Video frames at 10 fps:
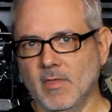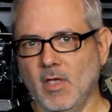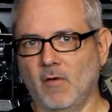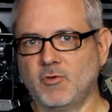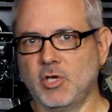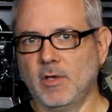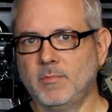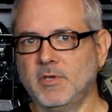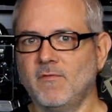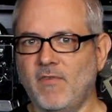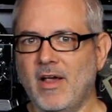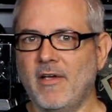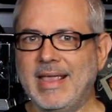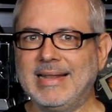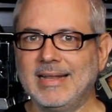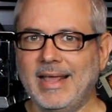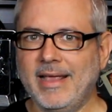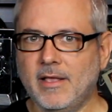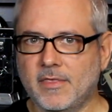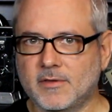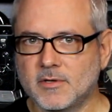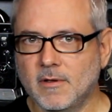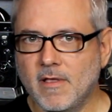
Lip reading: of jibs in varying lengths.